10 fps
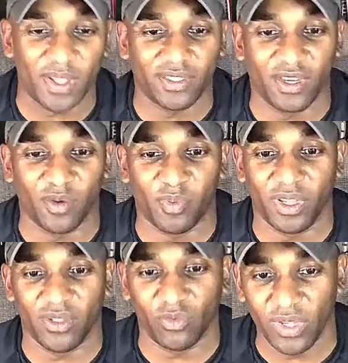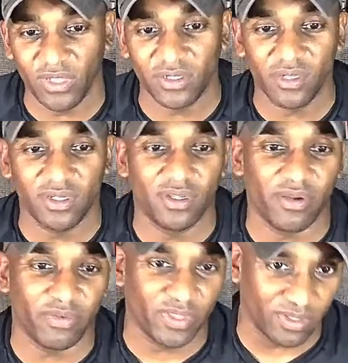about the airplane. The wings look
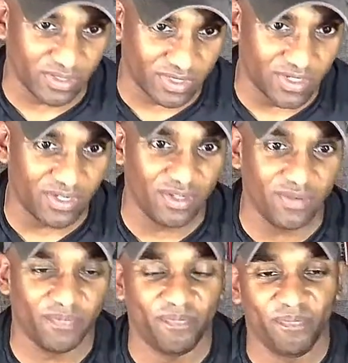good. Everything looks good.